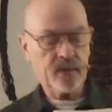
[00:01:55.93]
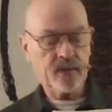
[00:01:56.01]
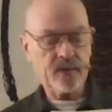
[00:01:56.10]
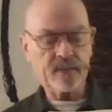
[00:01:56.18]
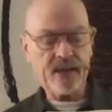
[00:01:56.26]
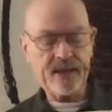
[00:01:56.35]

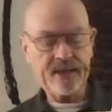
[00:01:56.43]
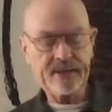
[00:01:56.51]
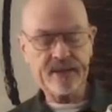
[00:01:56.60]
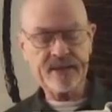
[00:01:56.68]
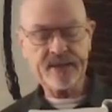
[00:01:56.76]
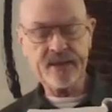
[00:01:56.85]
the mind's
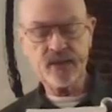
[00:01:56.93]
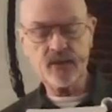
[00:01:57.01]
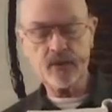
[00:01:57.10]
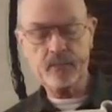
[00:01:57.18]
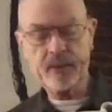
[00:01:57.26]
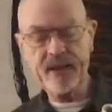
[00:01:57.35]

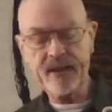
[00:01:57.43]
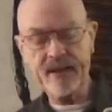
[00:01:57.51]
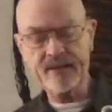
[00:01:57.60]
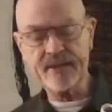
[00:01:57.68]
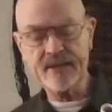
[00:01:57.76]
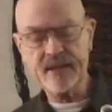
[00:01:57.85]
essential
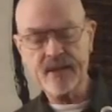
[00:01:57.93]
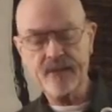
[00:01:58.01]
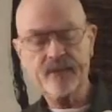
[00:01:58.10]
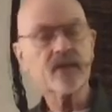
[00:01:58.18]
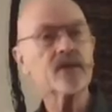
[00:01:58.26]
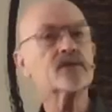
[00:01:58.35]
peace
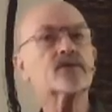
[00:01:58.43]
is